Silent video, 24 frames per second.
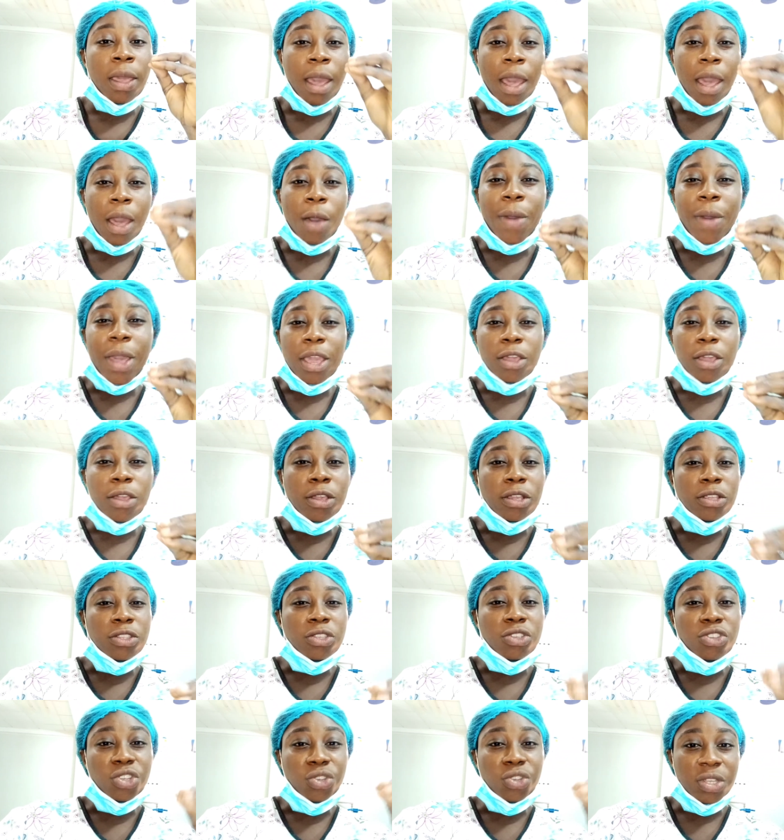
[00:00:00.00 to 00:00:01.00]
how are you
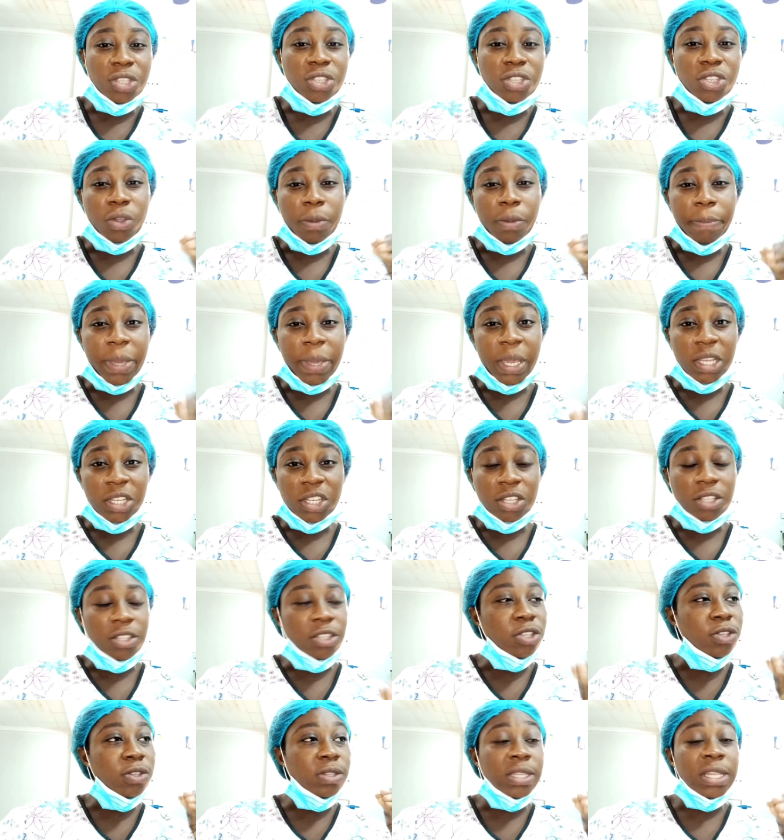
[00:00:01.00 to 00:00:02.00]
going to treat your
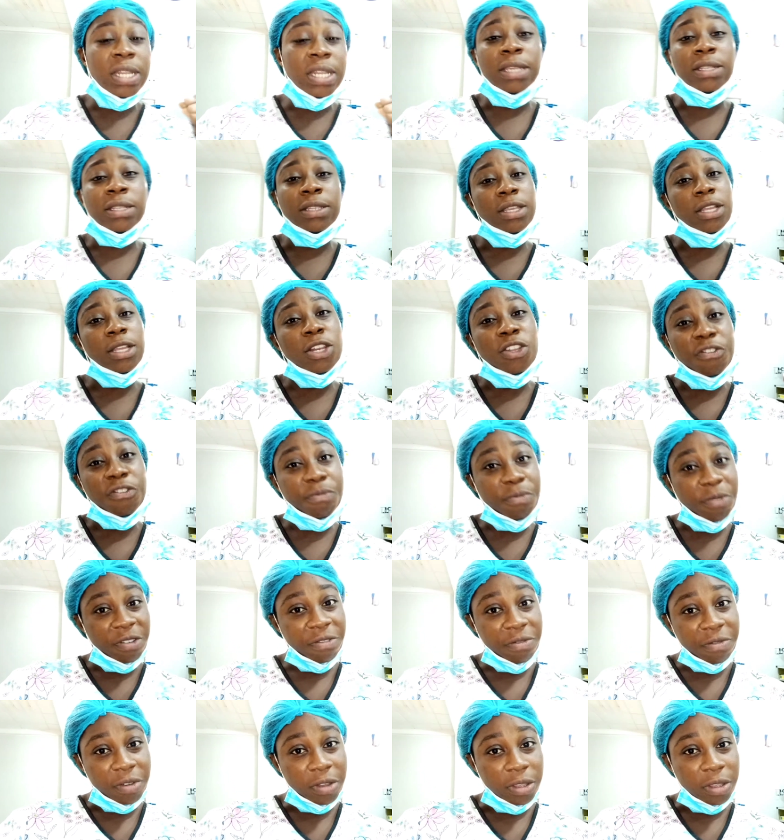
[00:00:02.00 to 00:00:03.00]
patients using a scale of
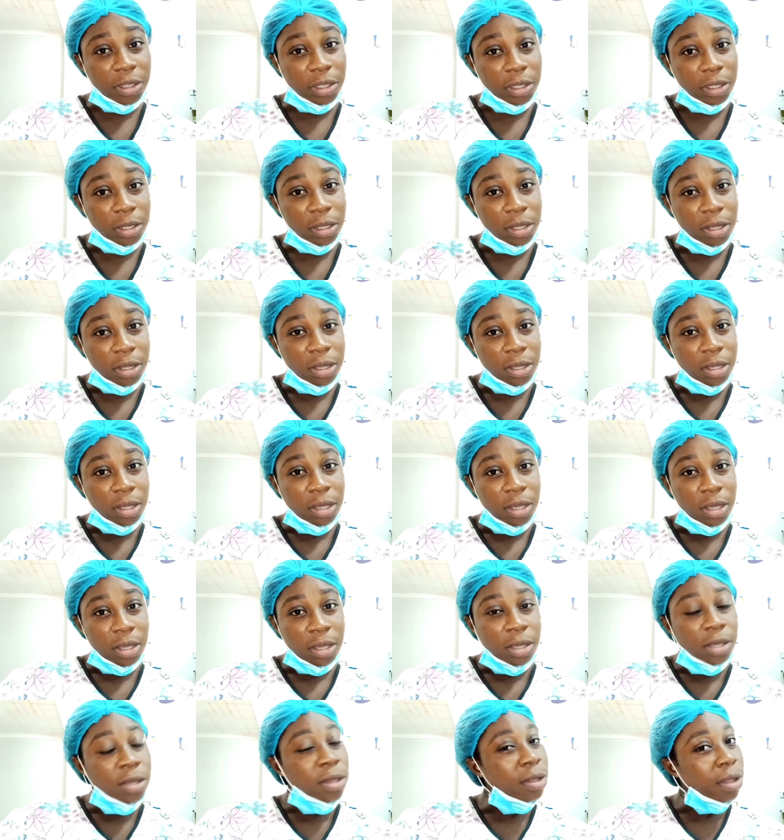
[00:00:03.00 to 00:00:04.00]
preference?
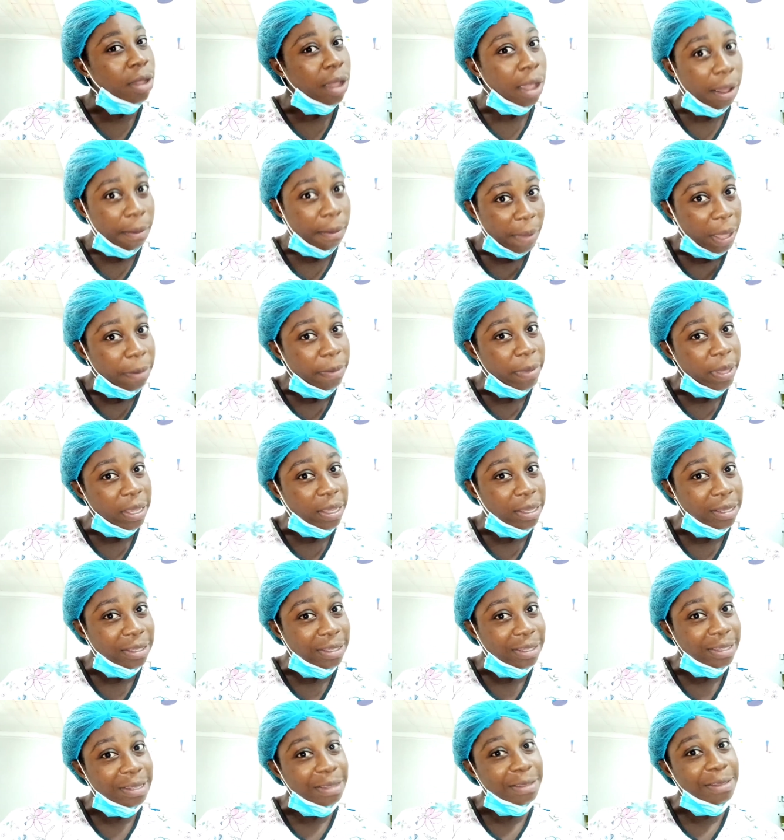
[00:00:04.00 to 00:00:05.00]
Am I
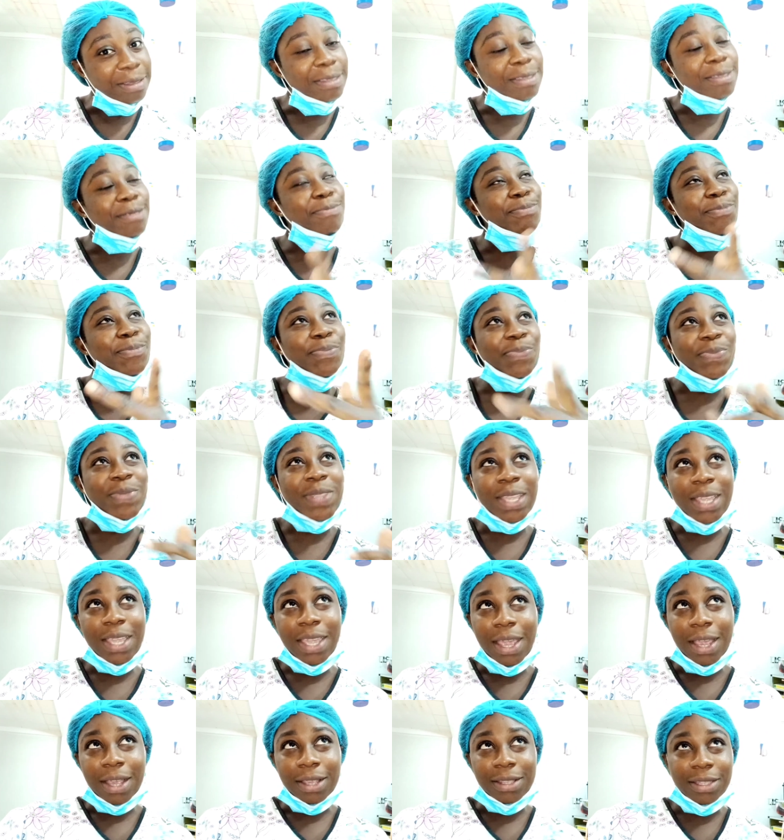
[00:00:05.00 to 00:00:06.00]
making sense?
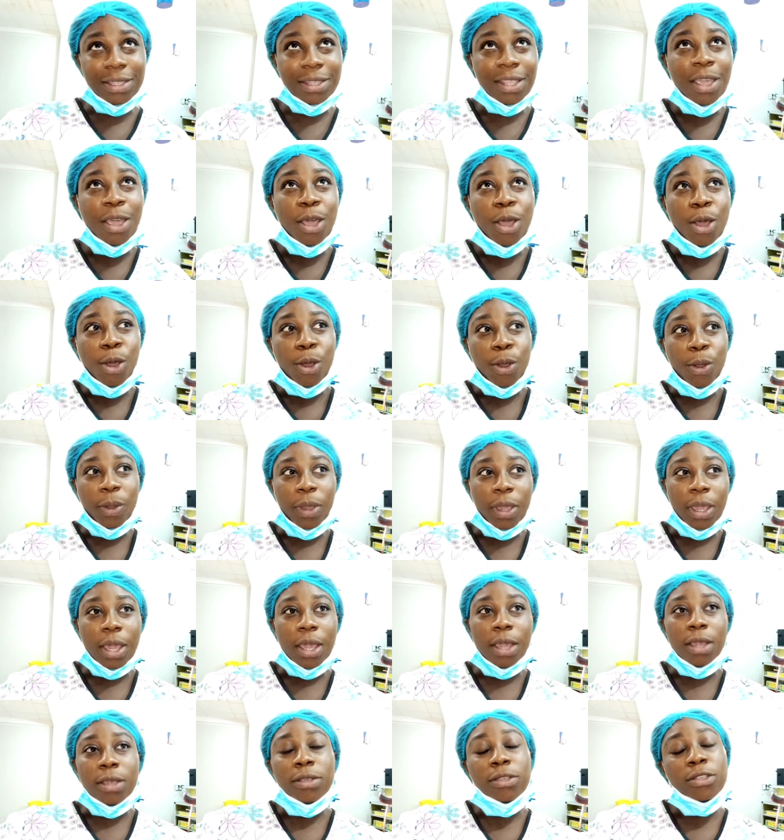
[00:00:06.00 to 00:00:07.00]
Yes.
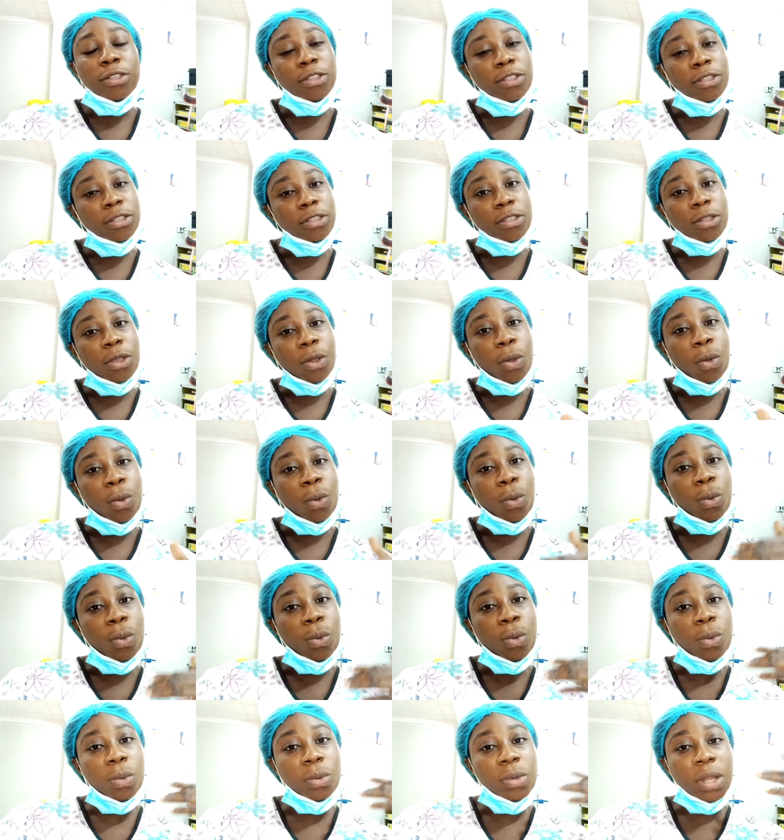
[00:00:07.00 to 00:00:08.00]
Okay,
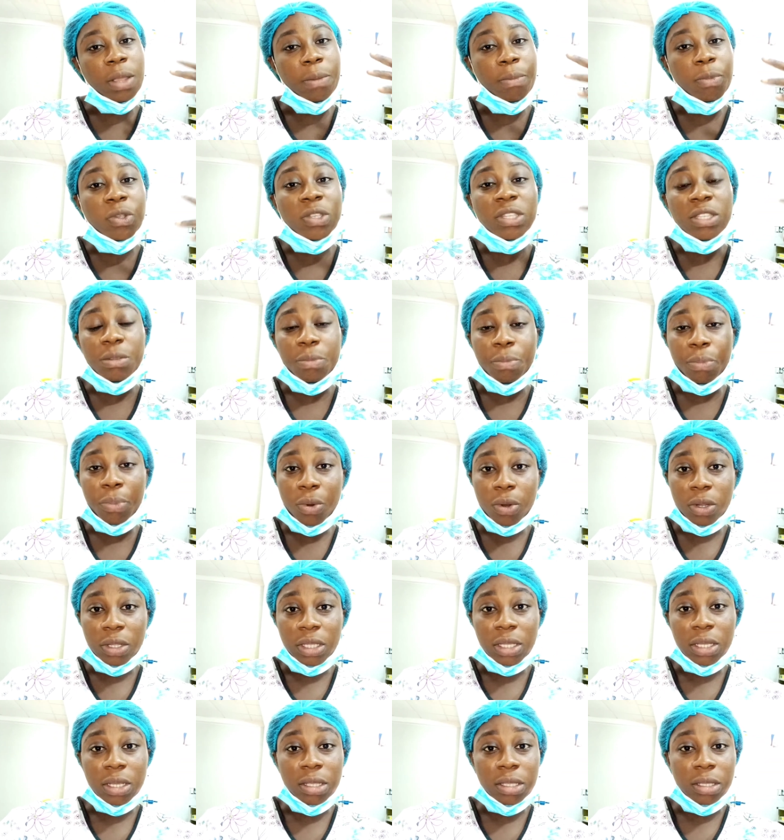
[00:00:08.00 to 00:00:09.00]
so the most
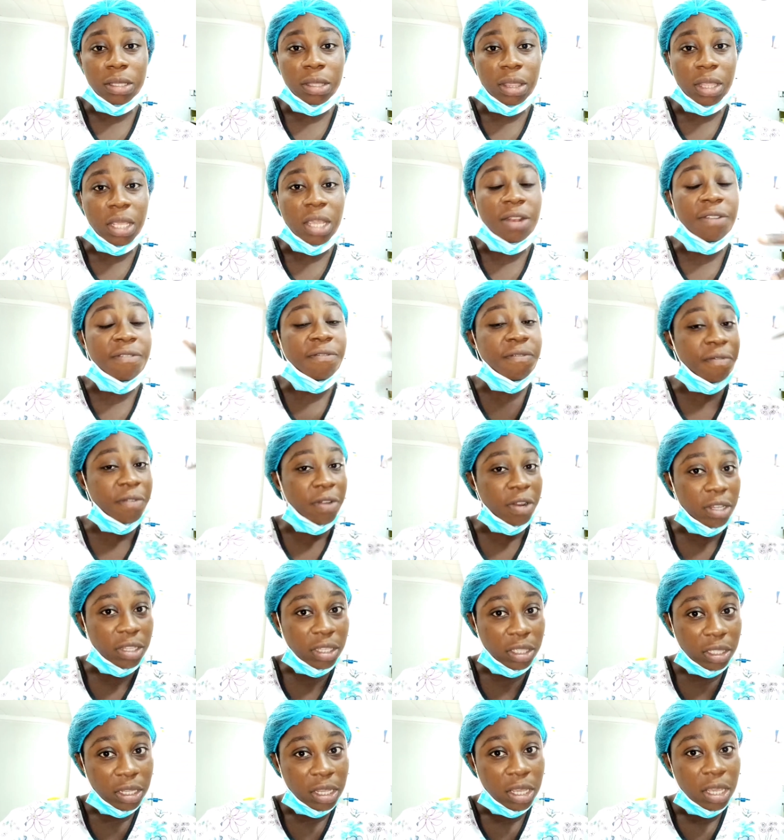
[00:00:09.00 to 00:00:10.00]
important thing
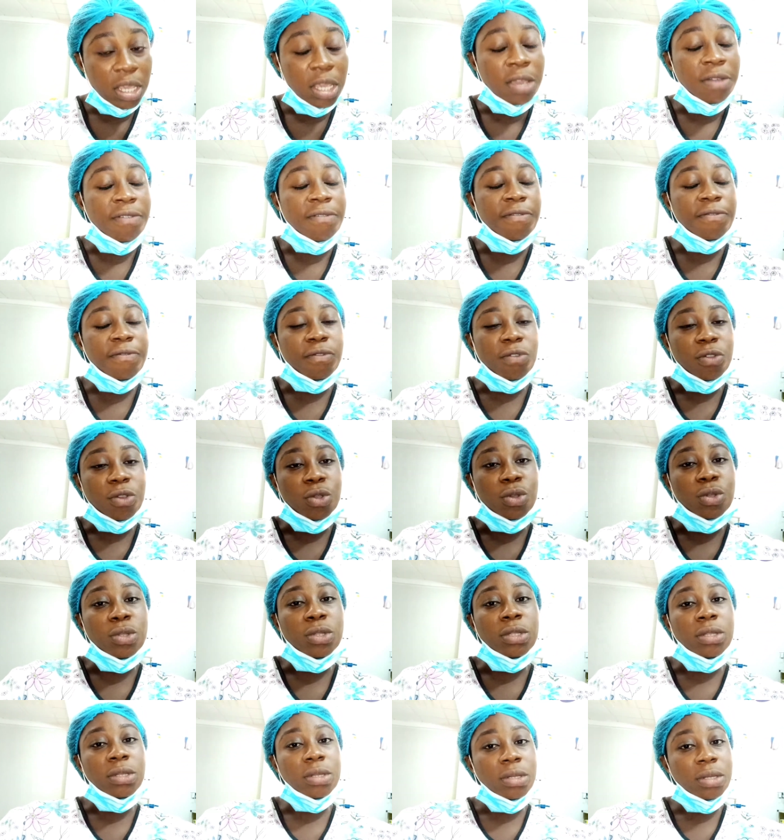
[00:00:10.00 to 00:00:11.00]
first, followed